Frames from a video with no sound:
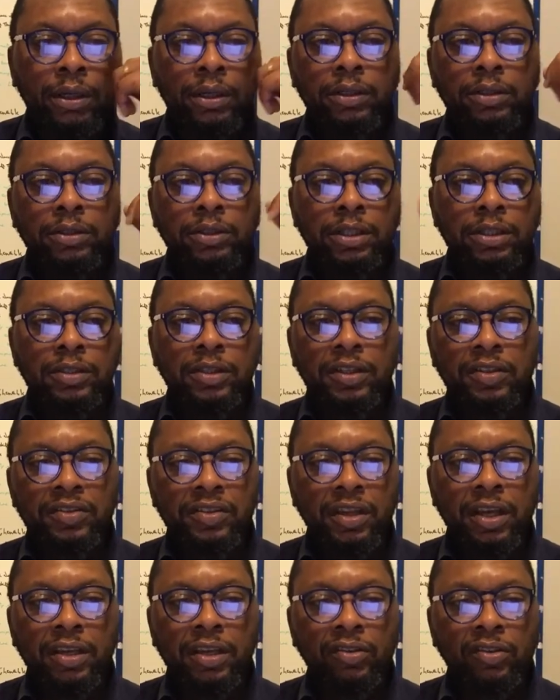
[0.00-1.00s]
Jesus
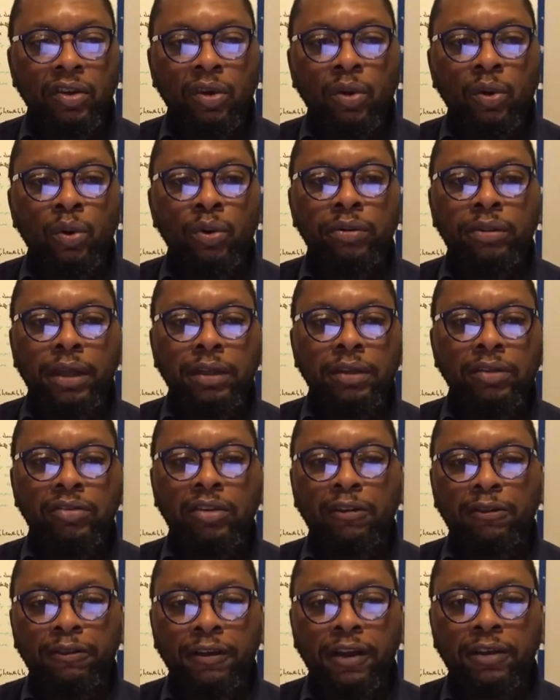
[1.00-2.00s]
says, Who then is a
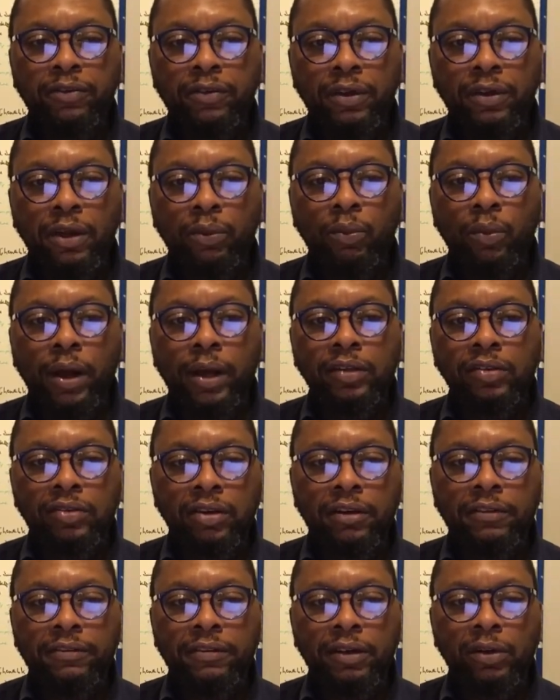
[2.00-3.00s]
faithful and wise
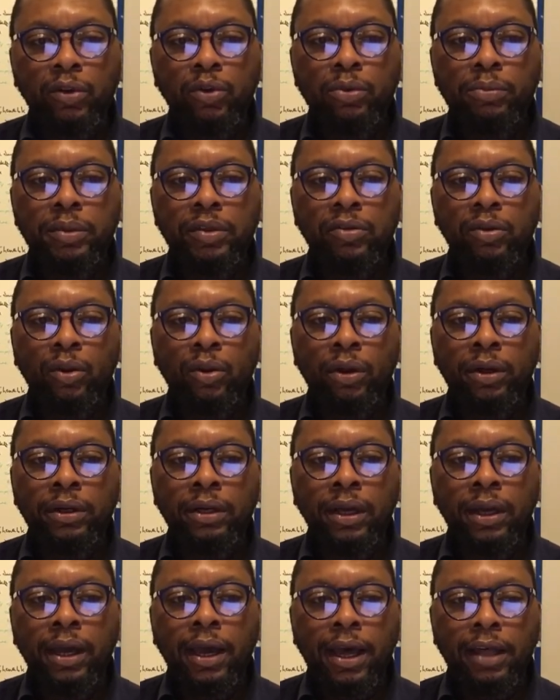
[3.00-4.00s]
servant, whom his Lord
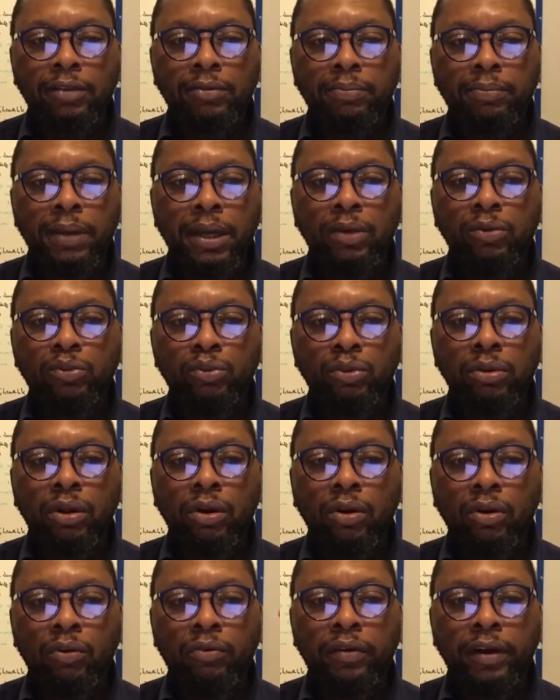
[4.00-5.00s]
hath made ruler
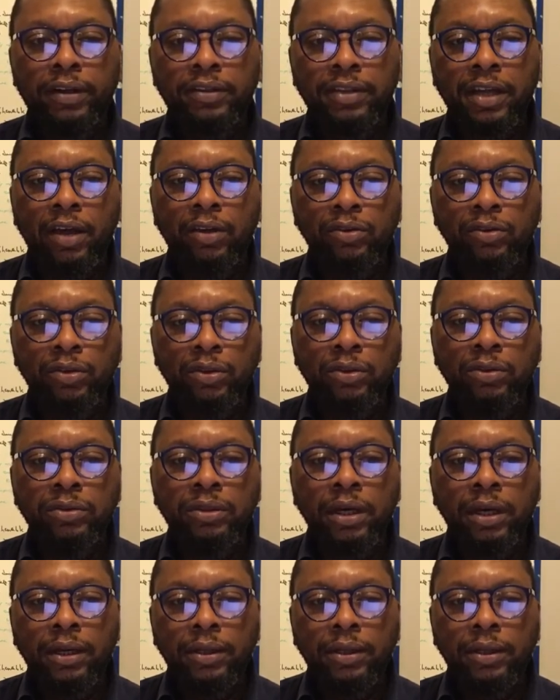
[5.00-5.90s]
over his household,